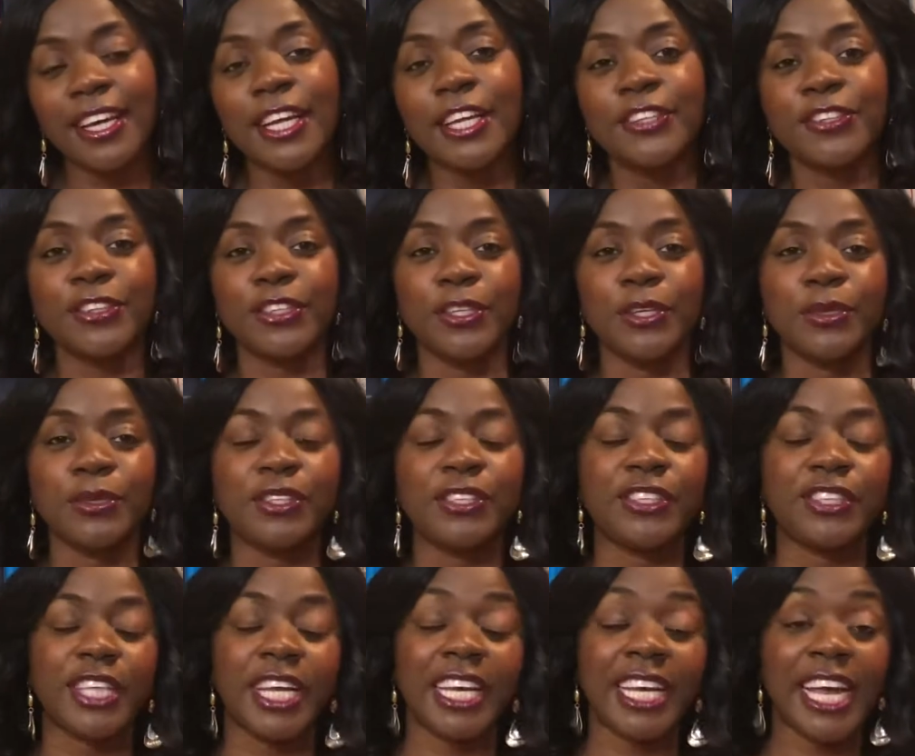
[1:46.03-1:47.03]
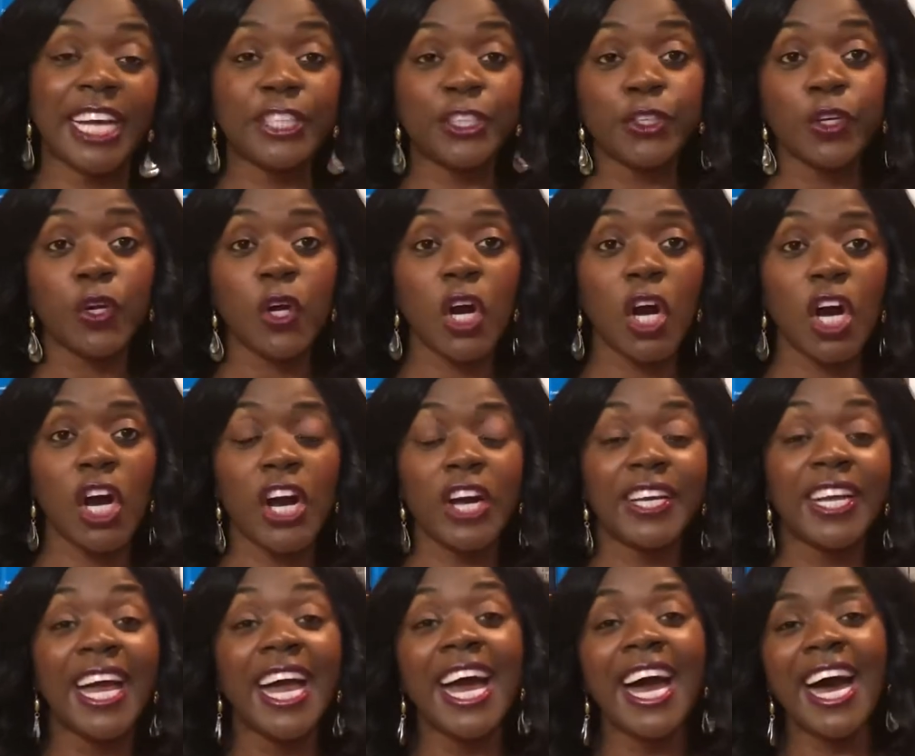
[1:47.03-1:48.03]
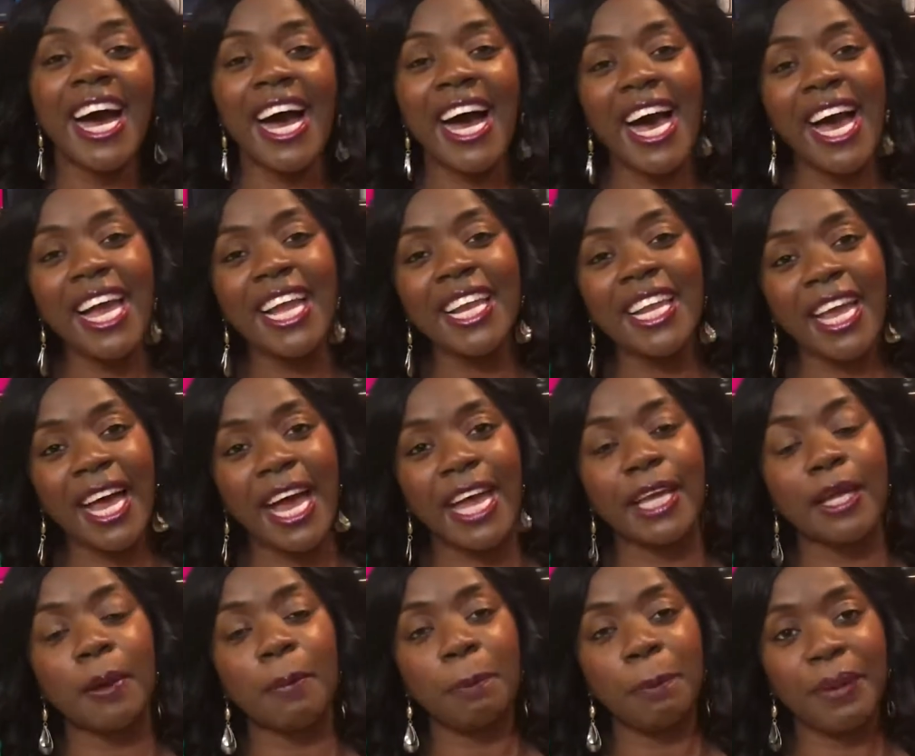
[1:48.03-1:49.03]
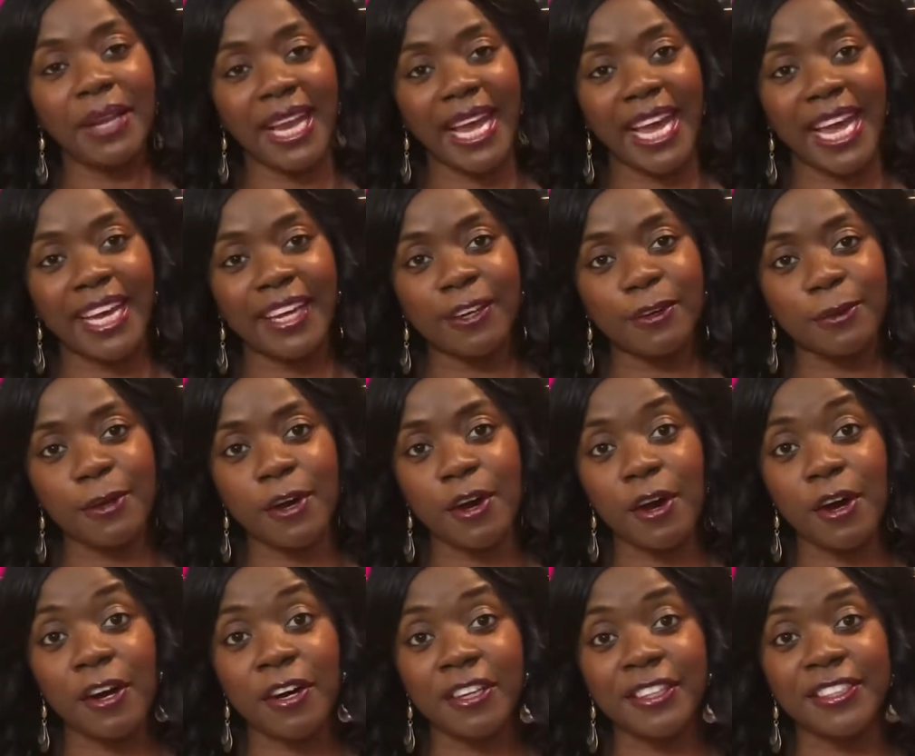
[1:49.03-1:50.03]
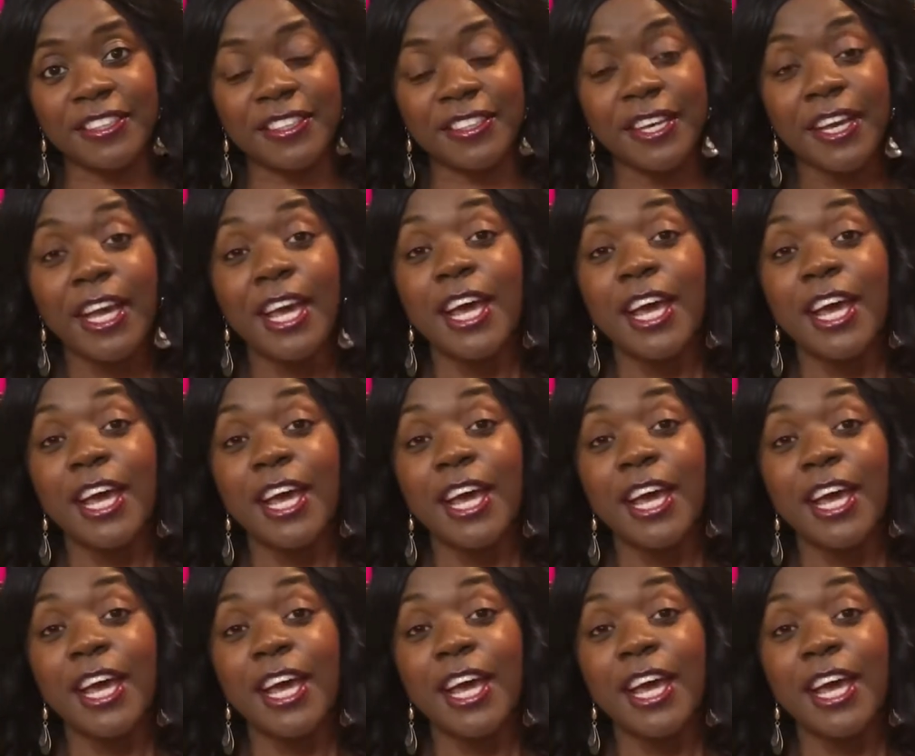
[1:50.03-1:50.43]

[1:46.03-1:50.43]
So you could get your card. I like blank cards.